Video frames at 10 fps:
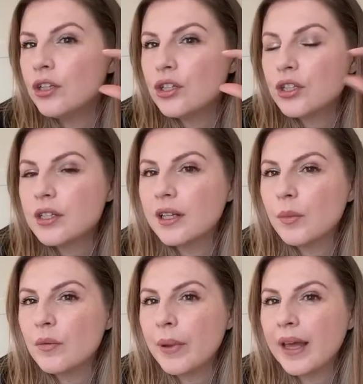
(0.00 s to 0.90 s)
Just a little
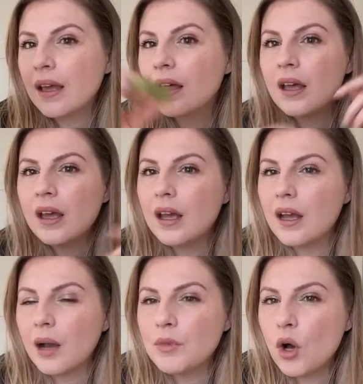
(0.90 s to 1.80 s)
bit of pink.
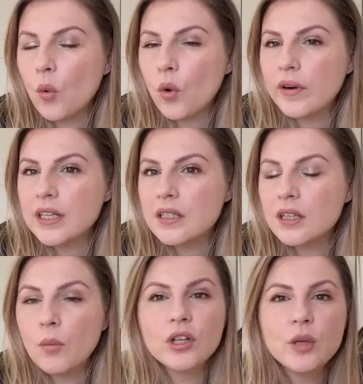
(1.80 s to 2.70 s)
I'm not worried
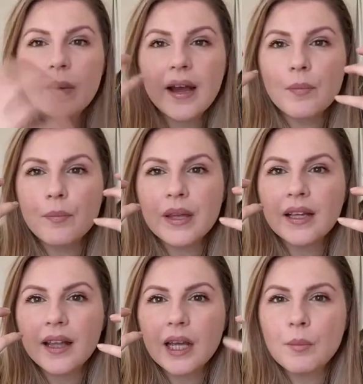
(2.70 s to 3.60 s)
so much about it
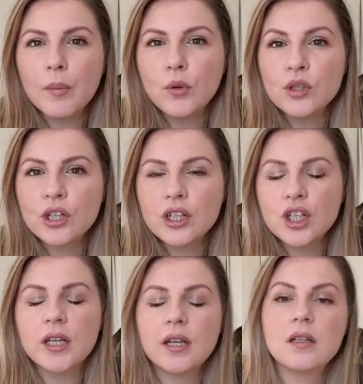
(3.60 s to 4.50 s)
being like babushka
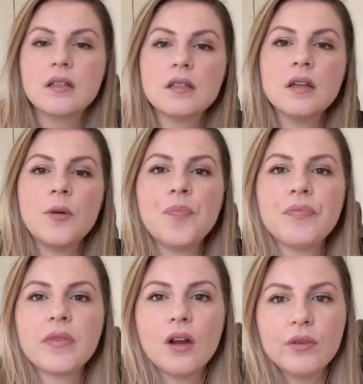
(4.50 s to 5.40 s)
cheeks.
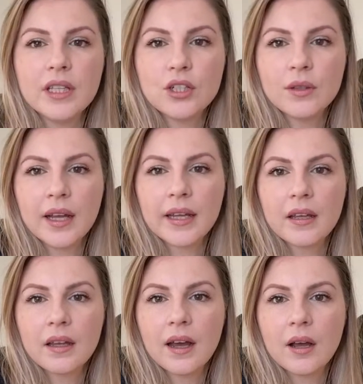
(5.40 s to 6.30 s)
I really do
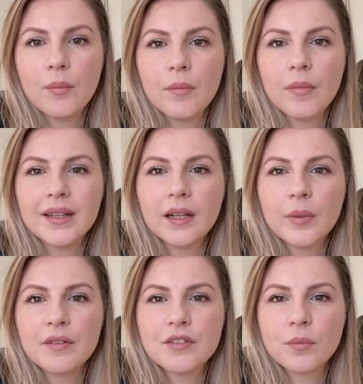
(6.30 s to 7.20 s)
like um, a little
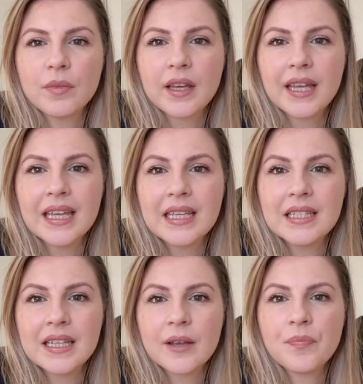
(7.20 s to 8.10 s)
bit of something
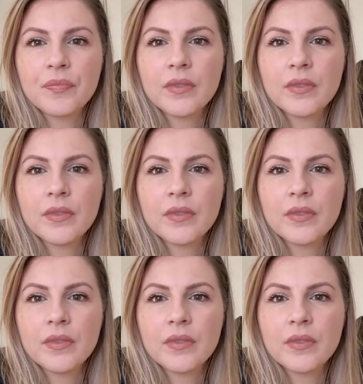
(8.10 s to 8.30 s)
easy.